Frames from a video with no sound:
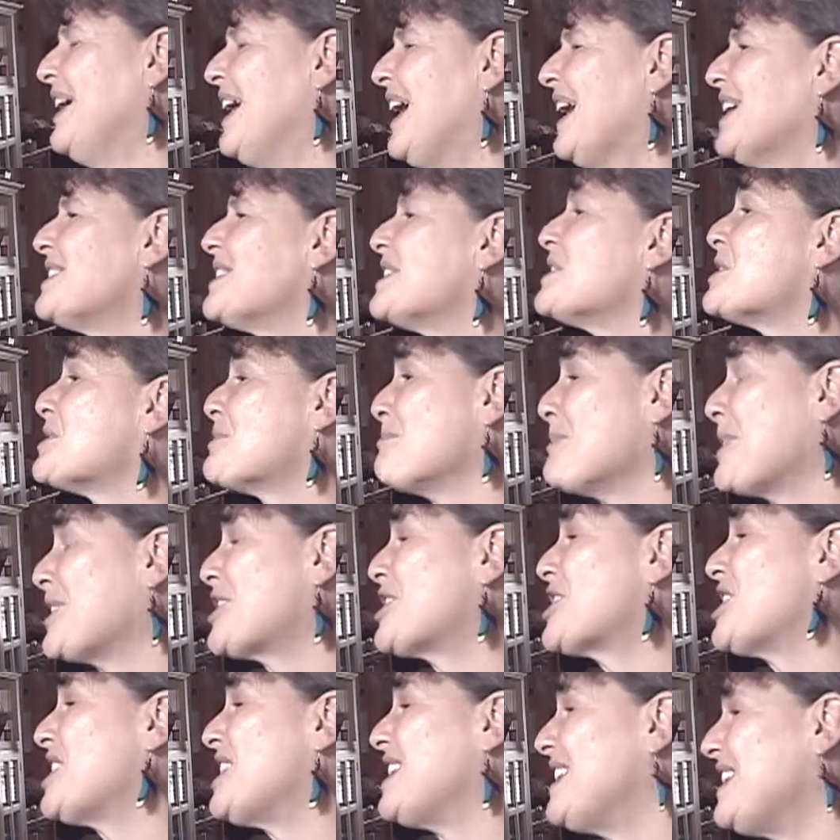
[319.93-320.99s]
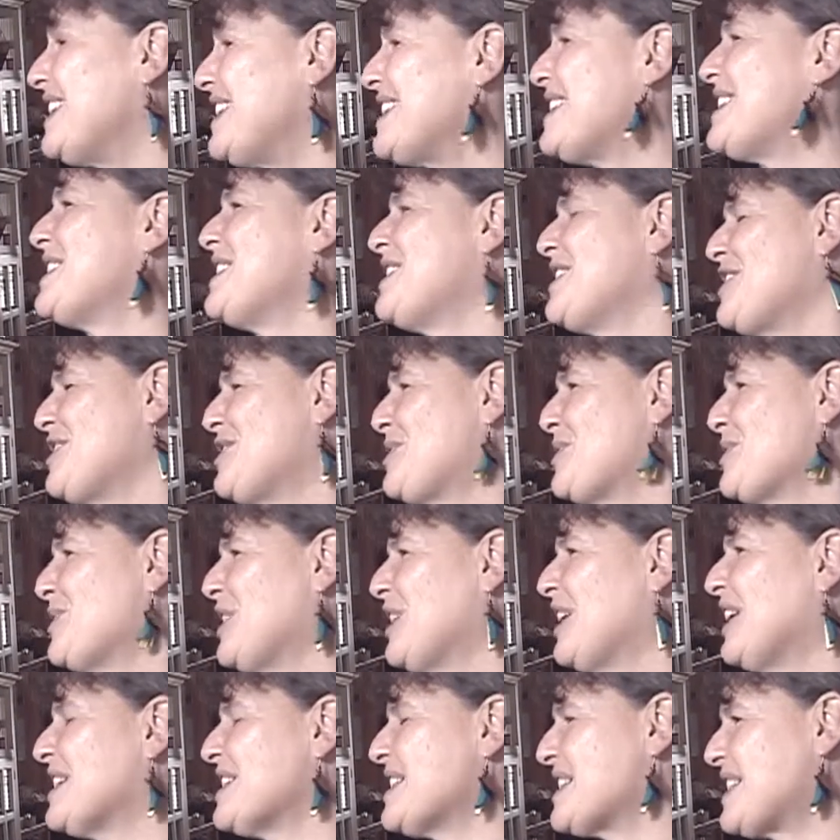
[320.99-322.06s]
And it's much easier to kill a